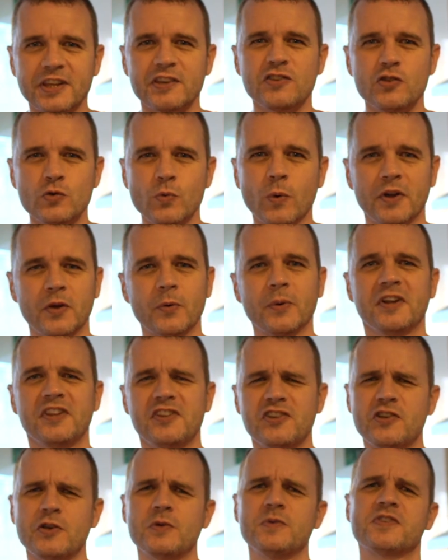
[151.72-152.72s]
This is what you want
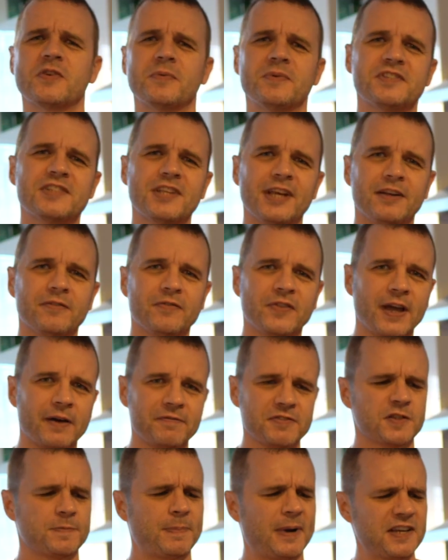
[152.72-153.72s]
to do. So instead of the
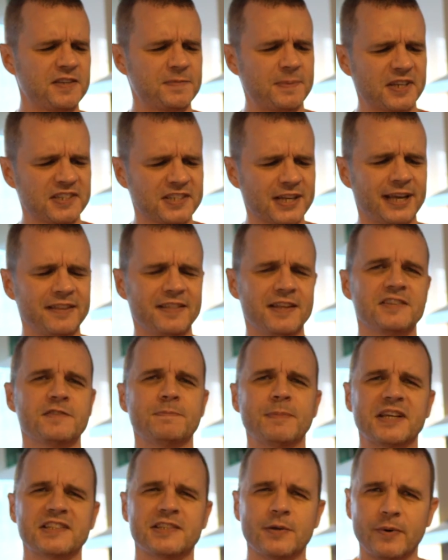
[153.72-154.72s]
other spice mix, get
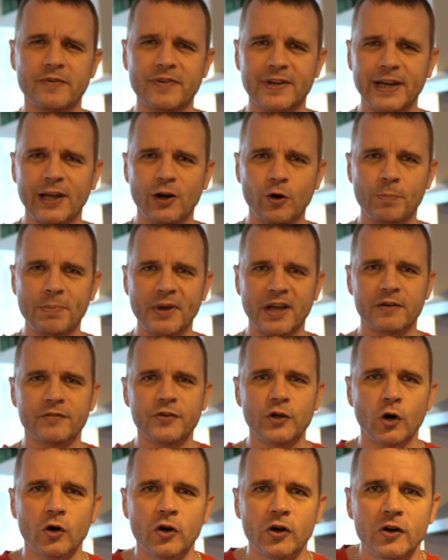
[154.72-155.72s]
this, mix it with a little bit
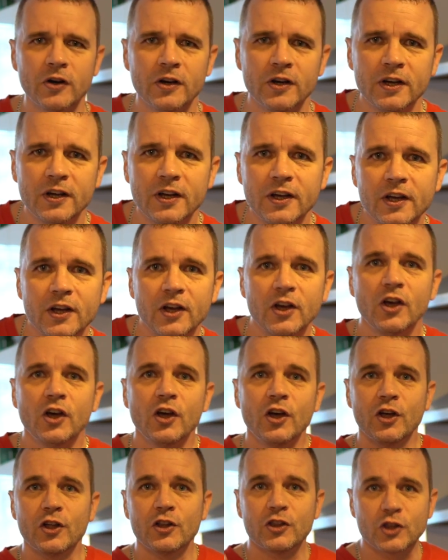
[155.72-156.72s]
of yogurt.
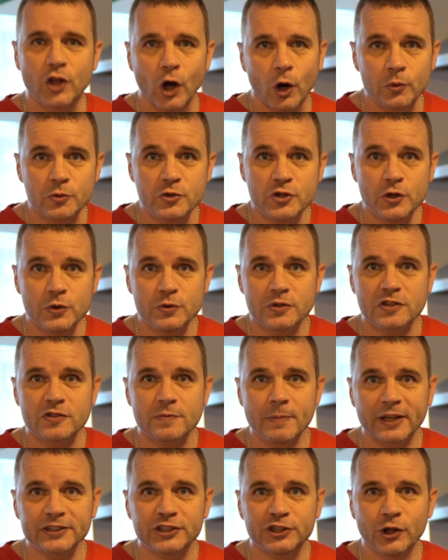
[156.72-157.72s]
Don't use
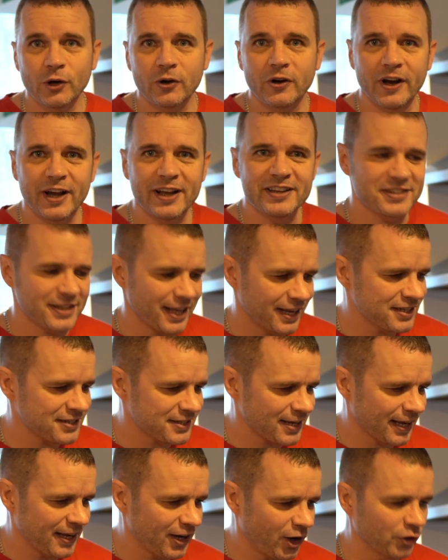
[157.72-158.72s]
as much yogurt as they
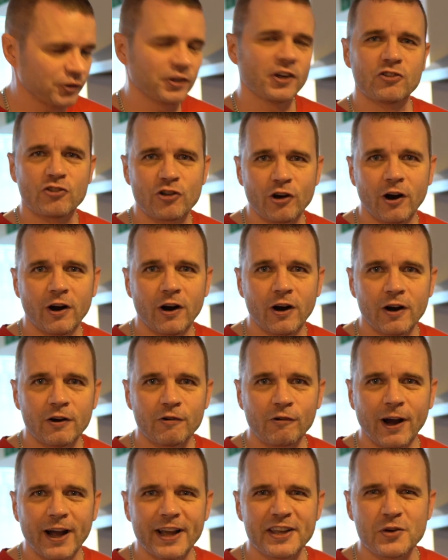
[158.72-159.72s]
say on the jar,
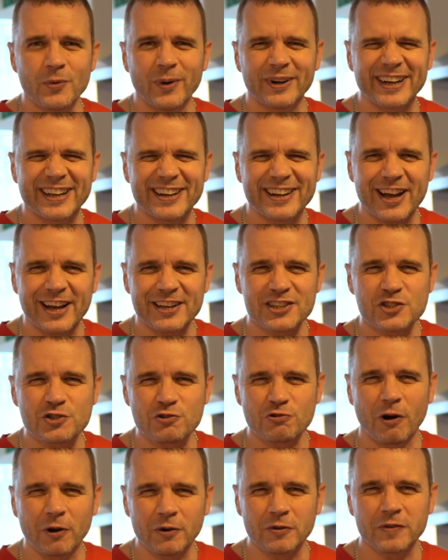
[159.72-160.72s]
right? You want that nice
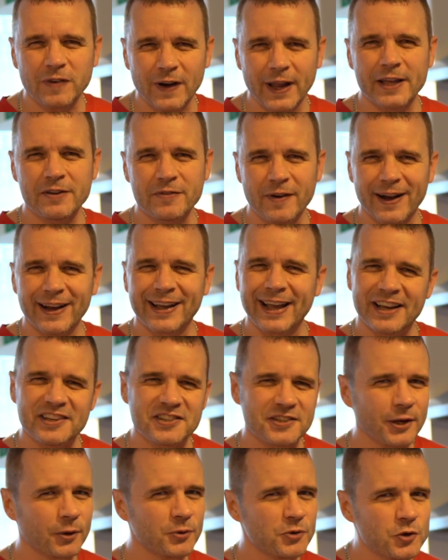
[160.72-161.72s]
strong flavor. Okay,
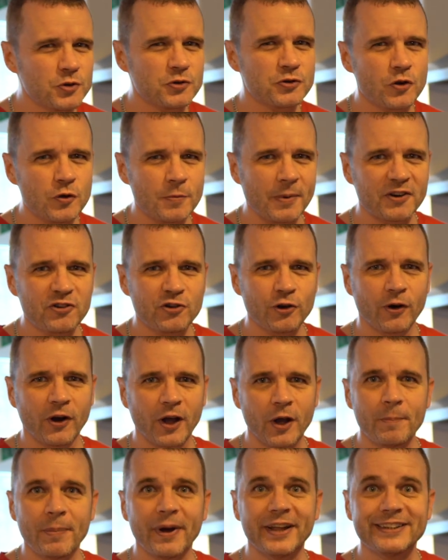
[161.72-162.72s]
so don't use too much
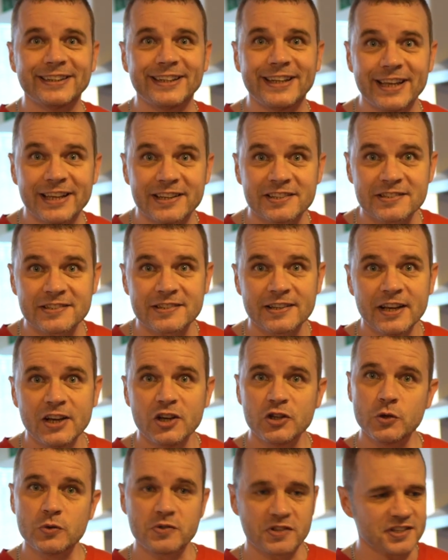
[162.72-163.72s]
yogurt, but this,
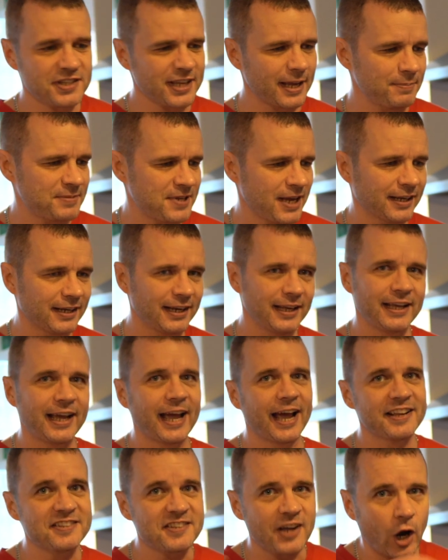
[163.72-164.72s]
use the same
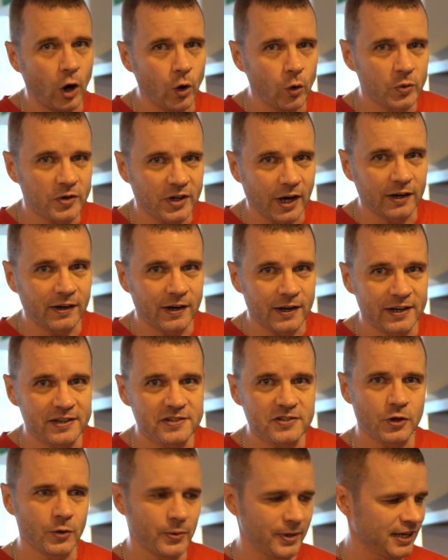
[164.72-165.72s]
technique as old Duncan
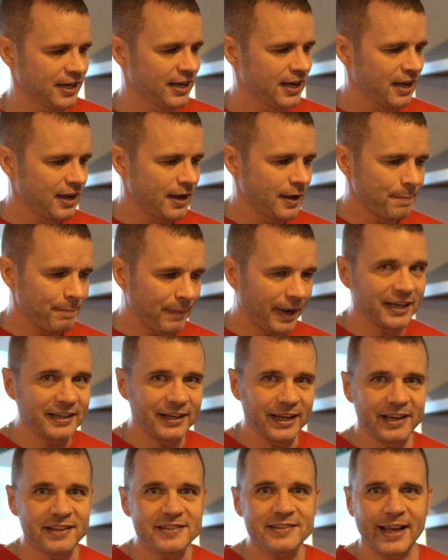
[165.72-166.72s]
is doing.
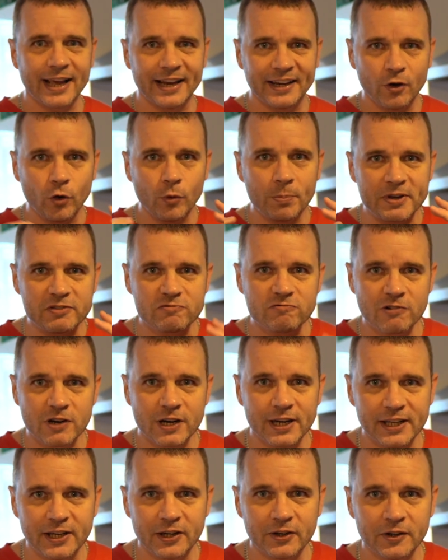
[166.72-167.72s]
Make this and it will be
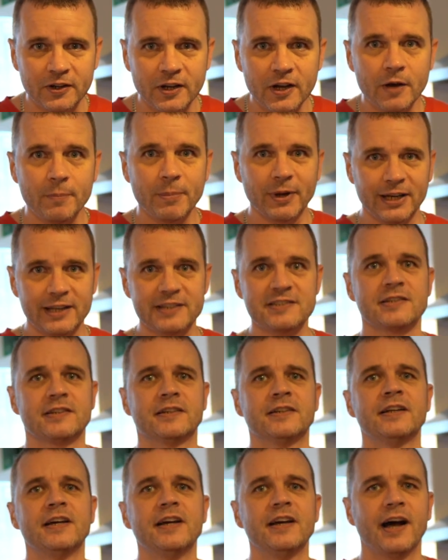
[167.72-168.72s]
really good. But
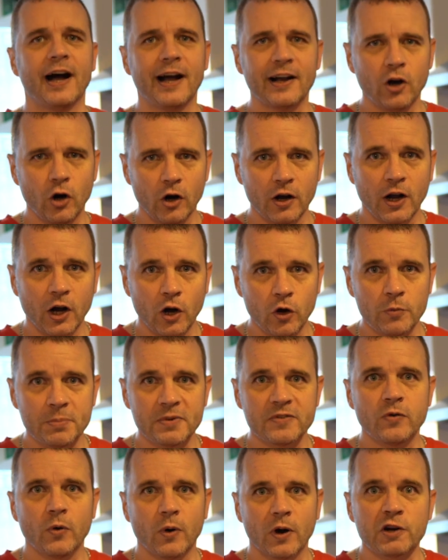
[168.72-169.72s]
listen, I gotta go
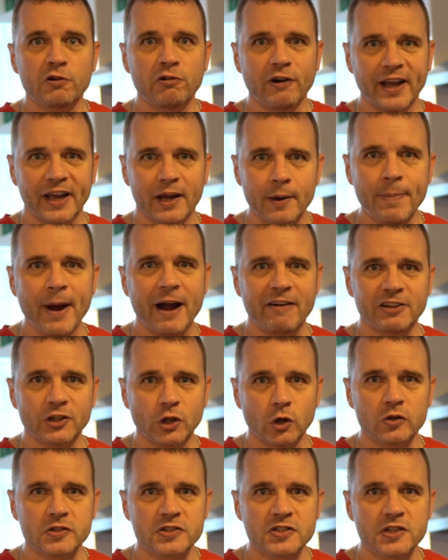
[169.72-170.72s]
before I create a
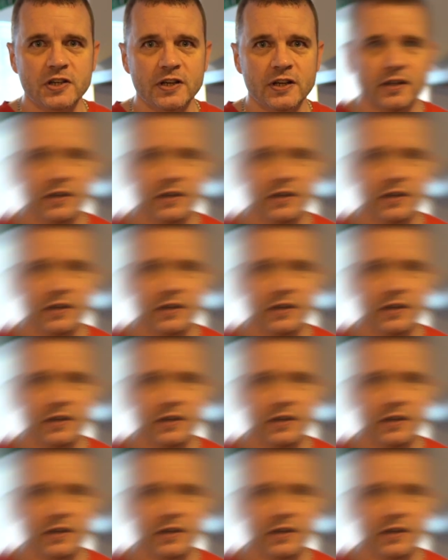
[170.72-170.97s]
paradox.